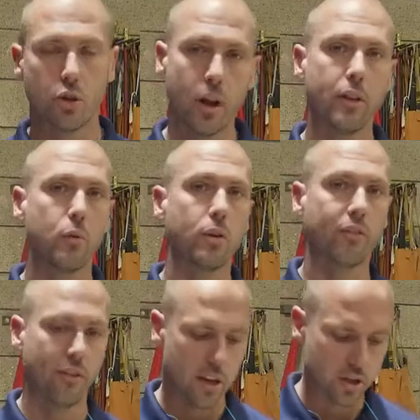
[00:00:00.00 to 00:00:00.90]
So now that we're
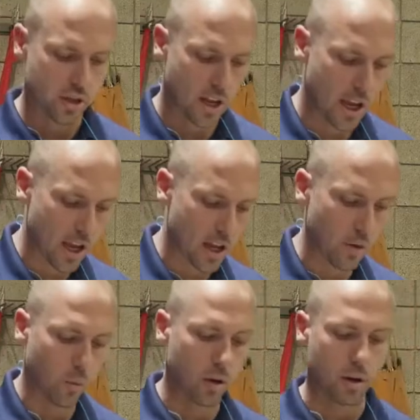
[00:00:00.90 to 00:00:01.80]
finished
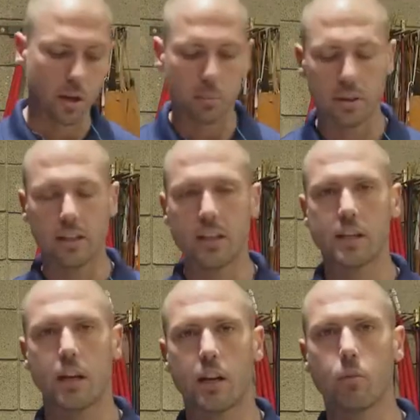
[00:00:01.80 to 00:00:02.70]
and we're completely
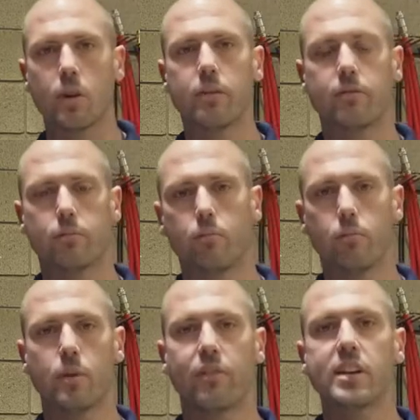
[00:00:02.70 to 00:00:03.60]
done and we've
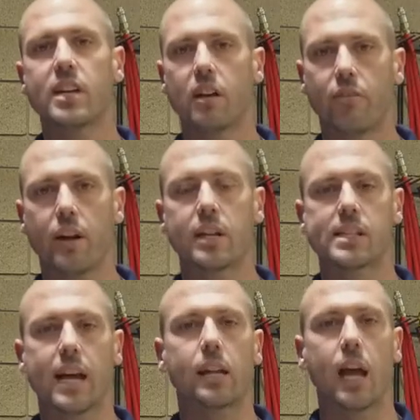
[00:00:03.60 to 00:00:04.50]
identified
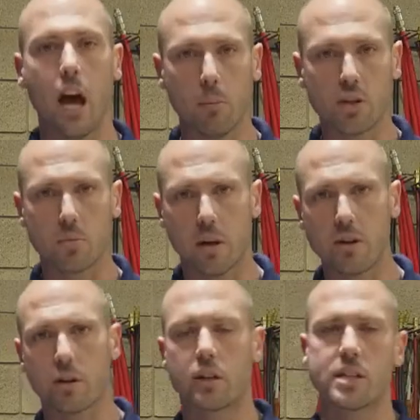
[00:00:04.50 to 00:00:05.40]
exactly how much
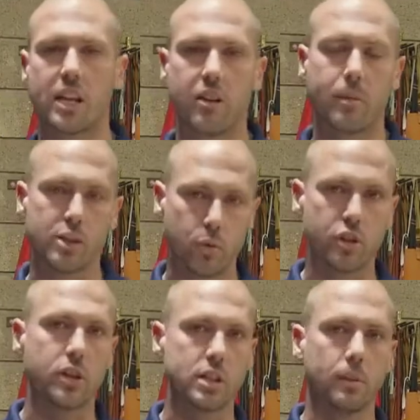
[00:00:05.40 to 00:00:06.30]
money you're gonna save by
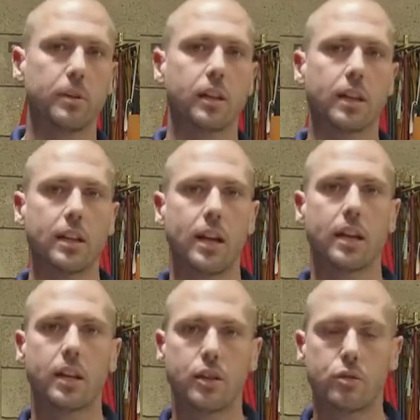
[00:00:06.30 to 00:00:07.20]
switching to something like
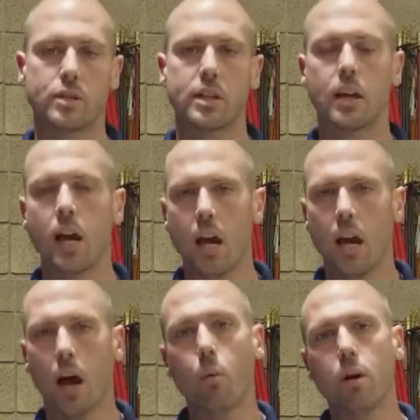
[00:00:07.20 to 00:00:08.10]
982C,
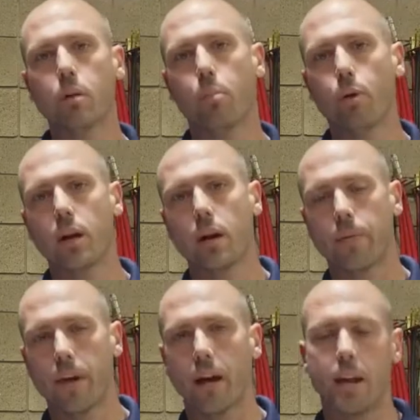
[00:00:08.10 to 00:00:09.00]
I wanted to point
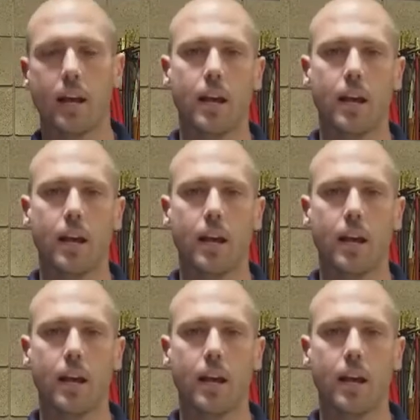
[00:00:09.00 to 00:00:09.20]
out that